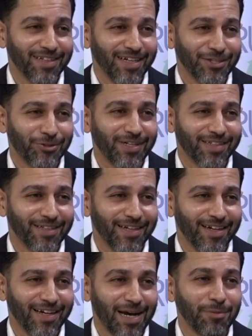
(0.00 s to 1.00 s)
strength
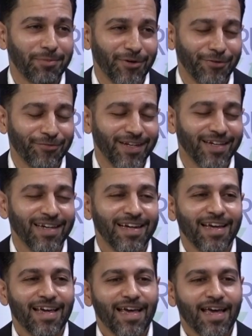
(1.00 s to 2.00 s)
ibuprofen. Mm-hmm.
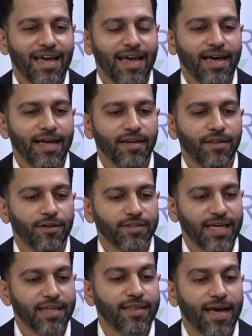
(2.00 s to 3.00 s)
And they'll
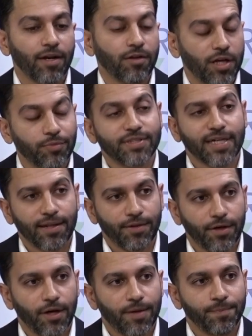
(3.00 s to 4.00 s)
take that along with
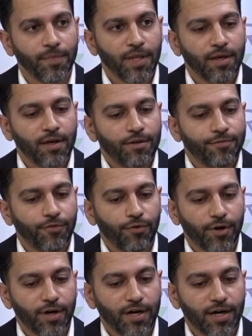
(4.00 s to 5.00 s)
Tylenol
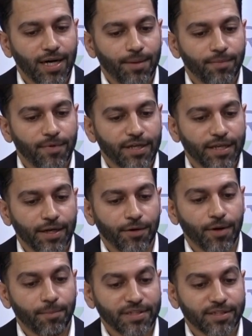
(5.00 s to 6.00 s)
for
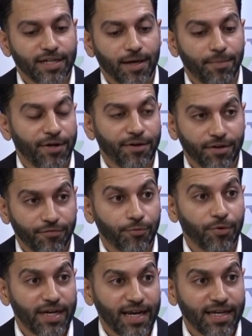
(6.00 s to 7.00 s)
basically a period of
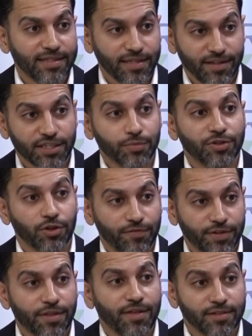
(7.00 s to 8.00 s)
3 days, and then switch over
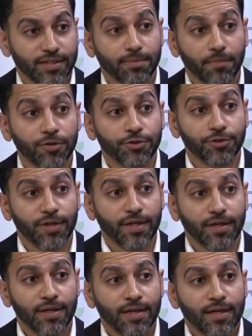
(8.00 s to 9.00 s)
to things like
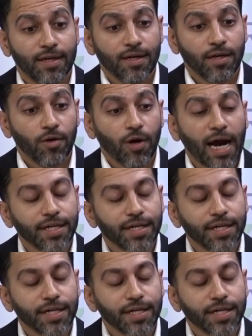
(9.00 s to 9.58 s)
Motrin. Okay. I